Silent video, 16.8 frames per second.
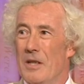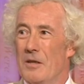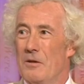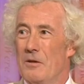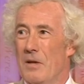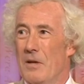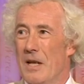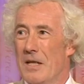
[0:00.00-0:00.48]

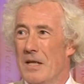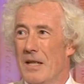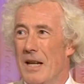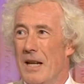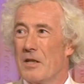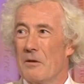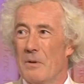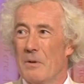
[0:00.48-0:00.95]
2 years
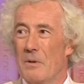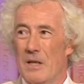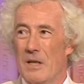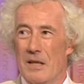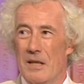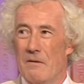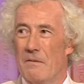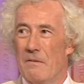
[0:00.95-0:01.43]
later when
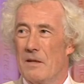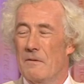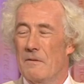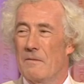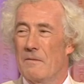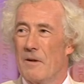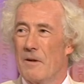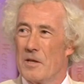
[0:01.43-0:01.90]
he
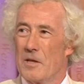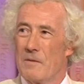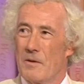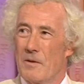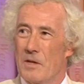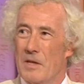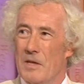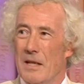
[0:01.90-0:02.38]
invaded France
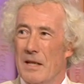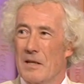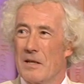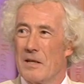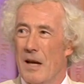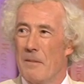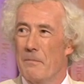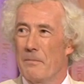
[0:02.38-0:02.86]
for the
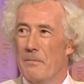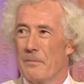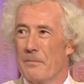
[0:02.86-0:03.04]
second time.